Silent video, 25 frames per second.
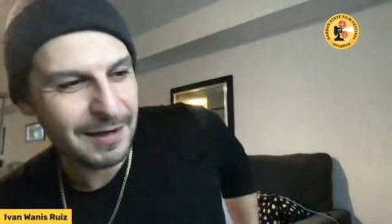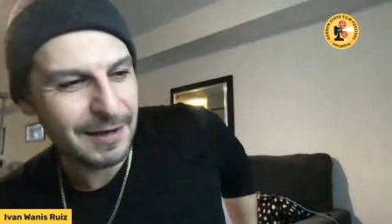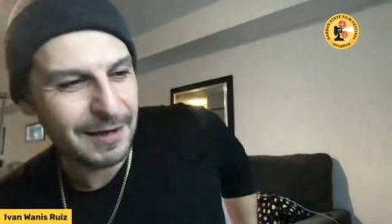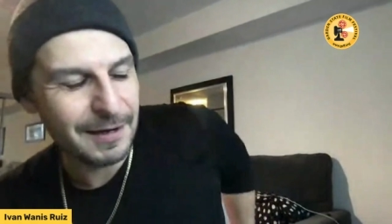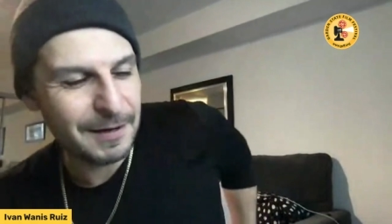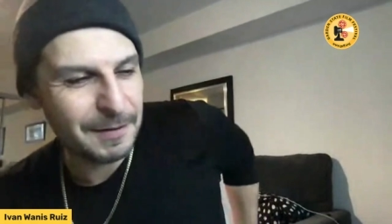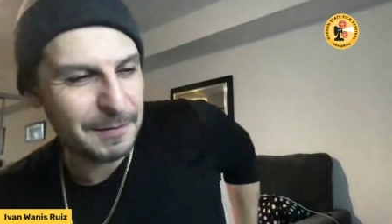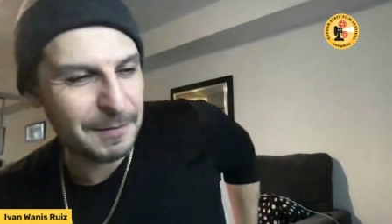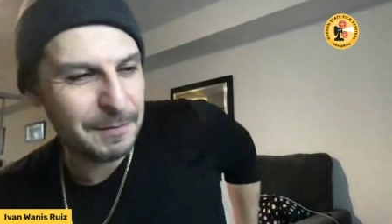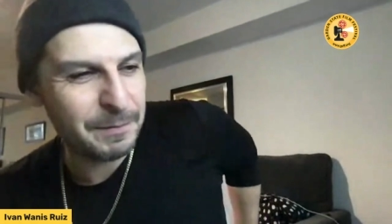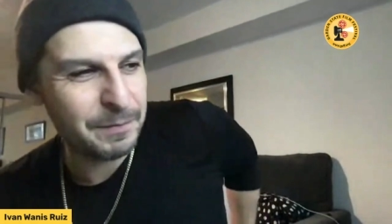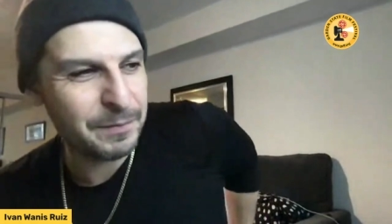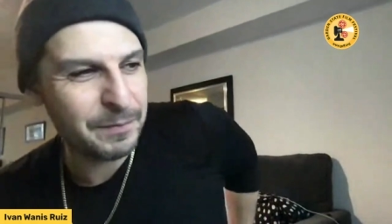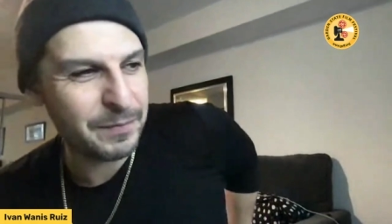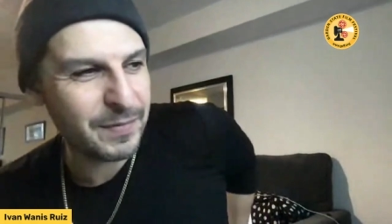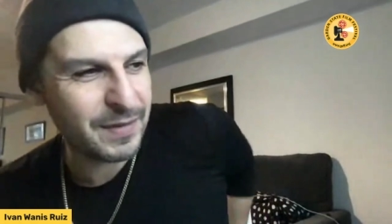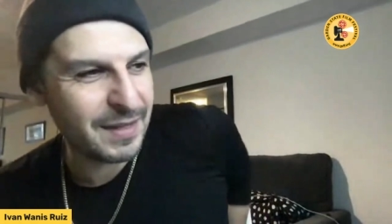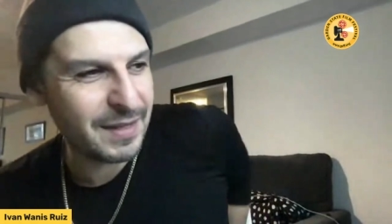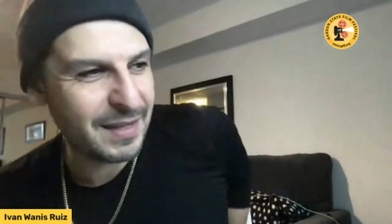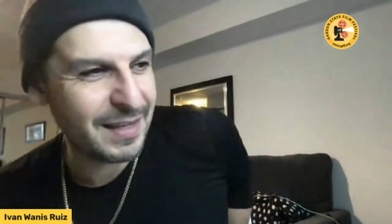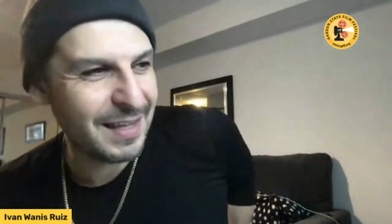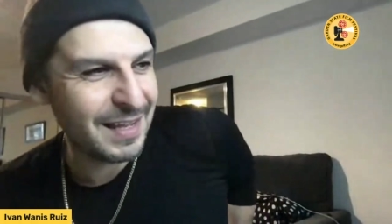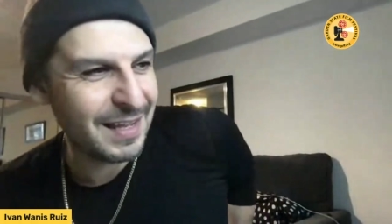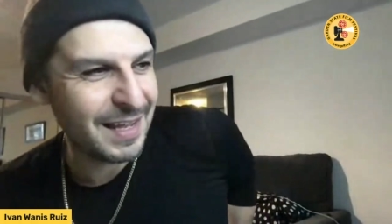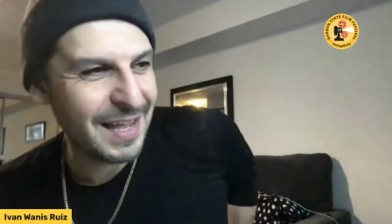Um,
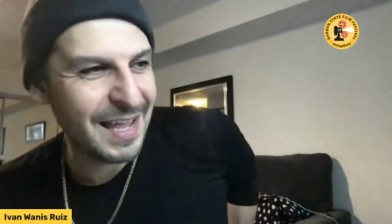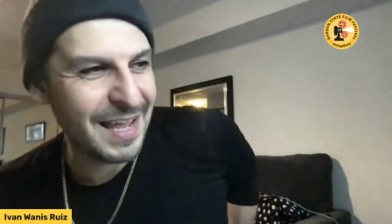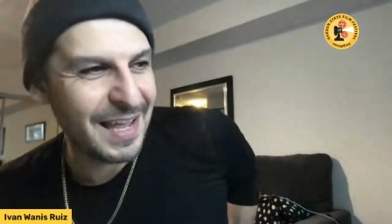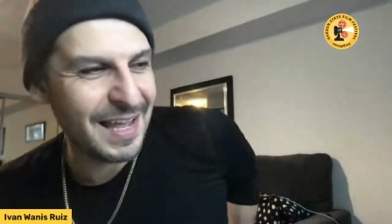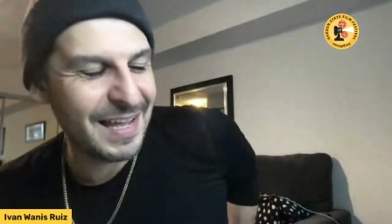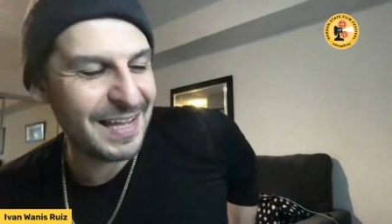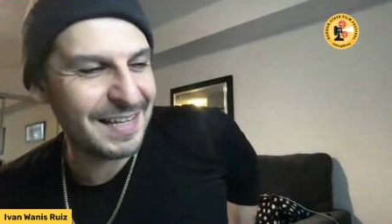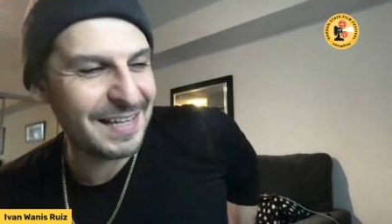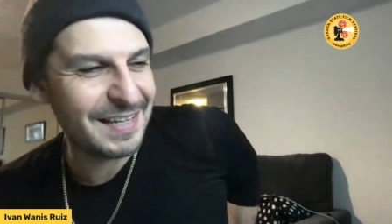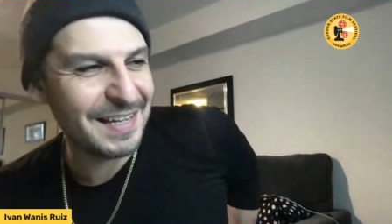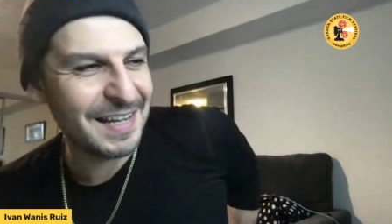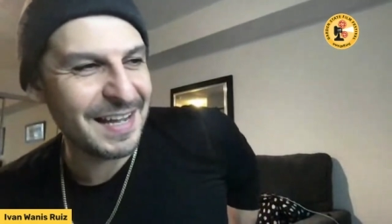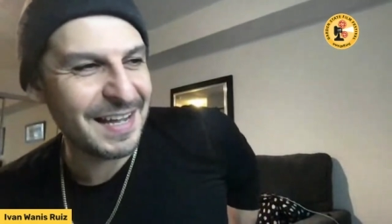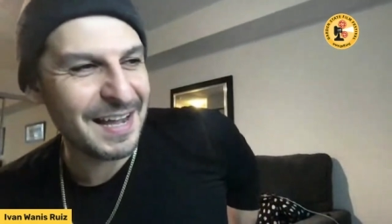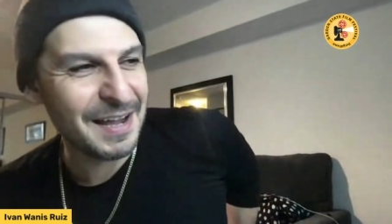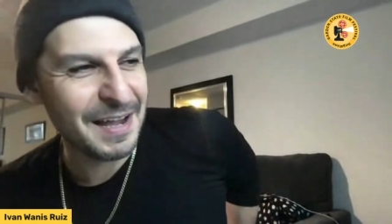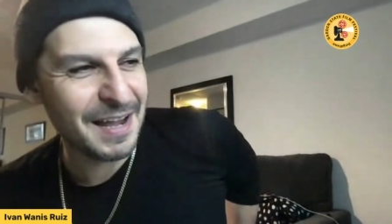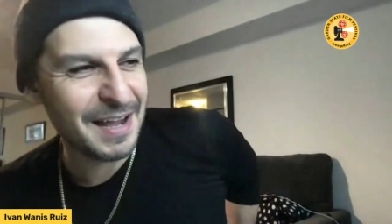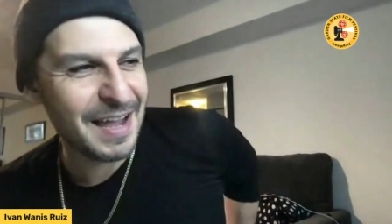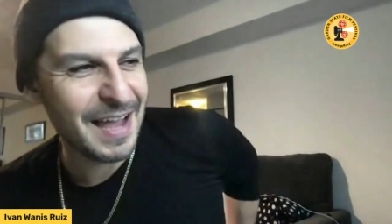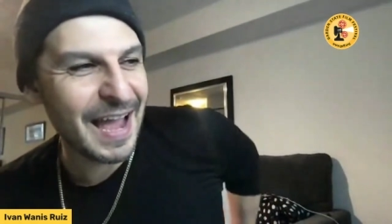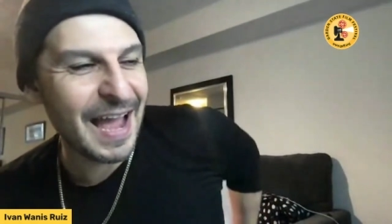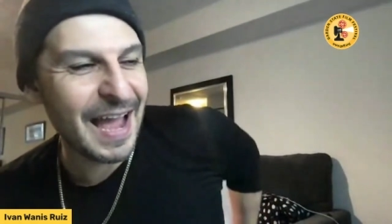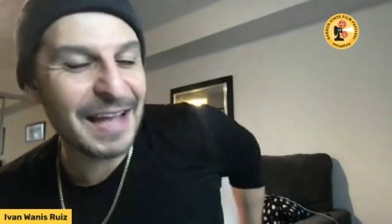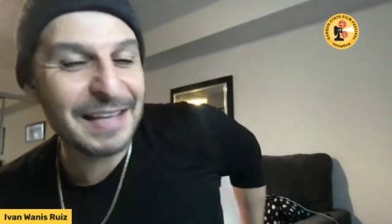and uh,
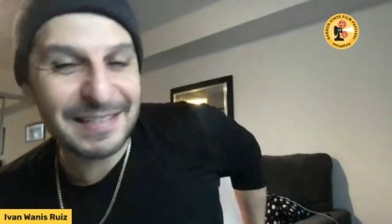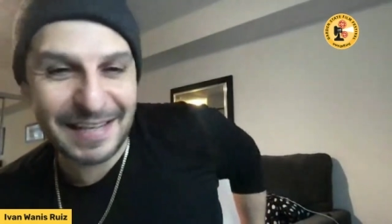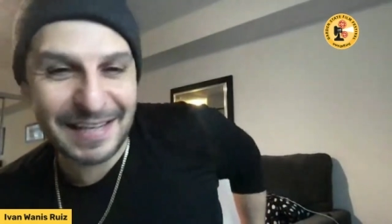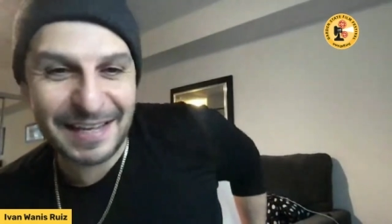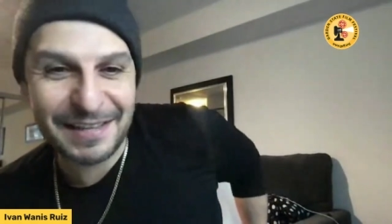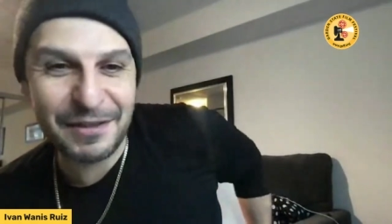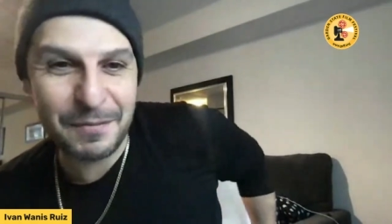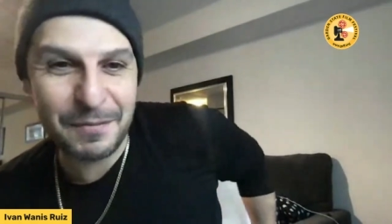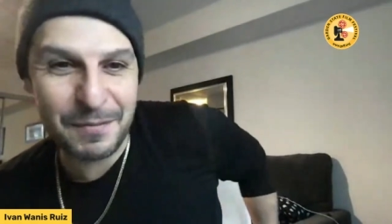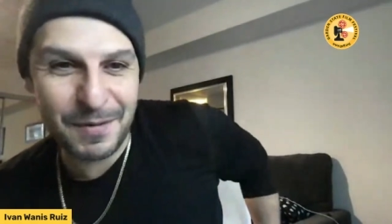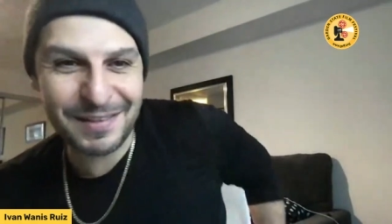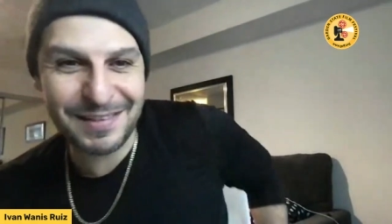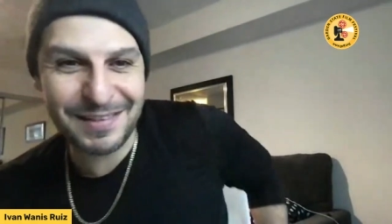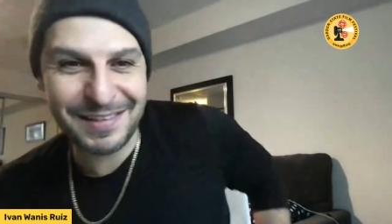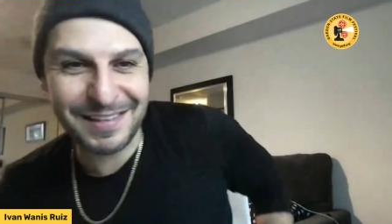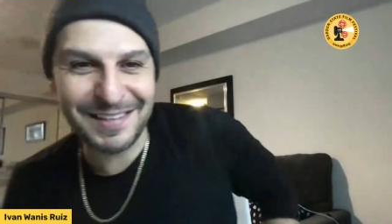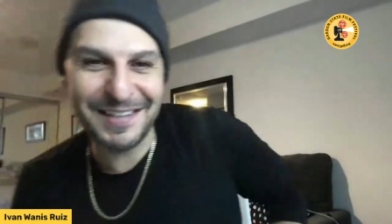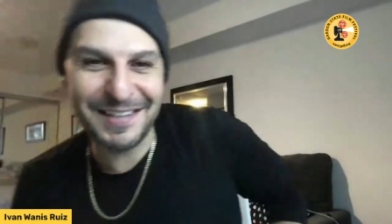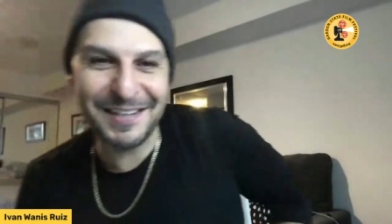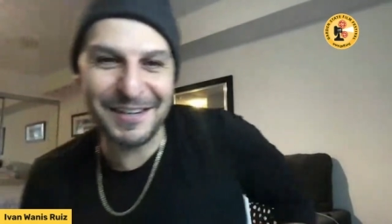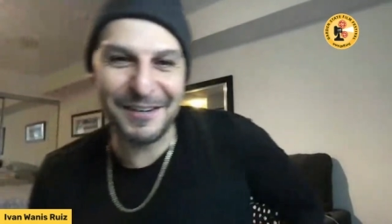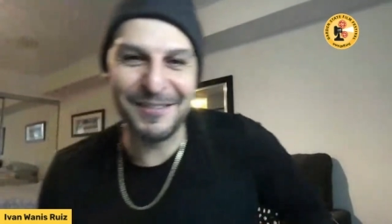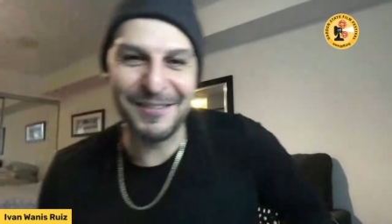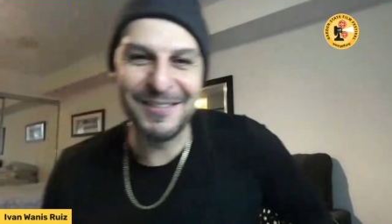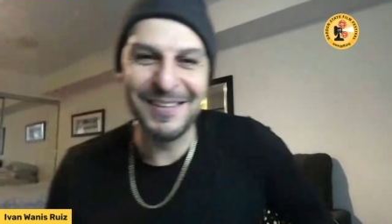as the
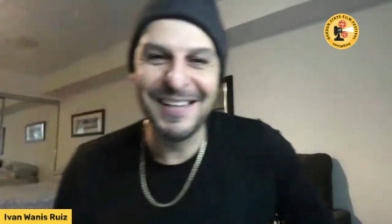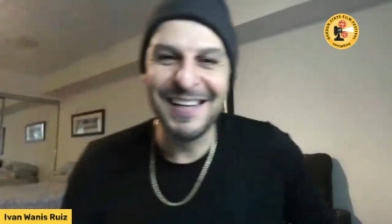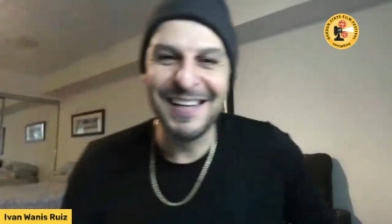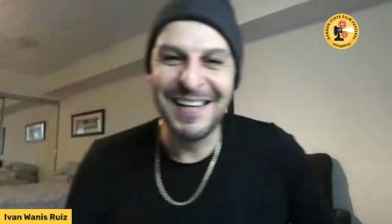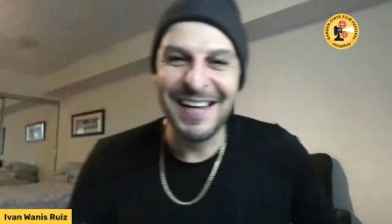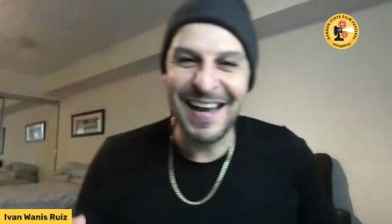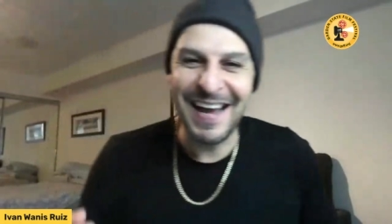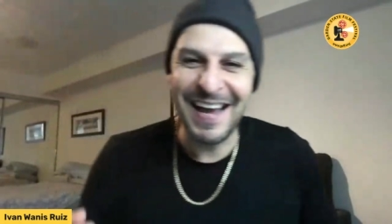you know,